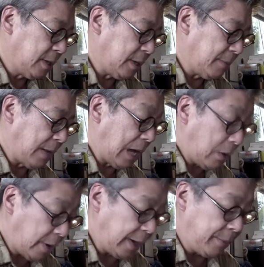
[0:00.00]
um,
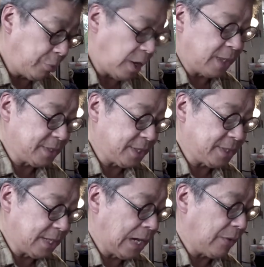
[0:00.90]
how I
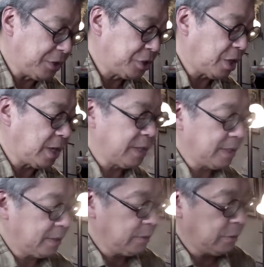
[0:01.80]
processed and how I shot
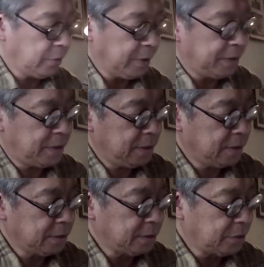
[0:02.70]
it with
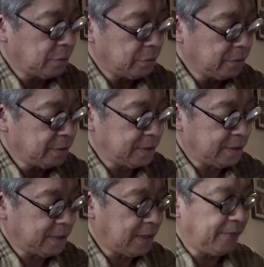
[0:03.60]
the zones
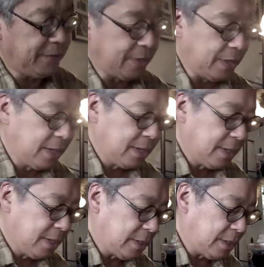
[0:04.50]
and stuff and
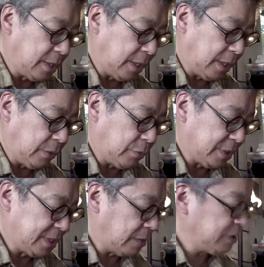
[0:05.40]
the
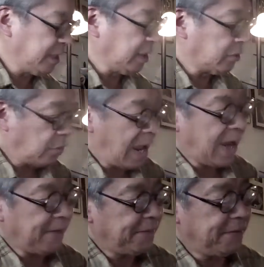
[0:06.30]
resulting
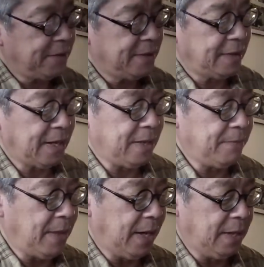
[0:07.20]
graph that
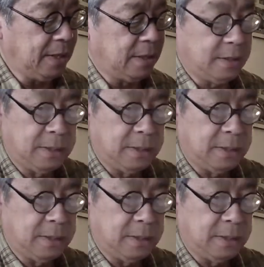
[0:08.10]
it made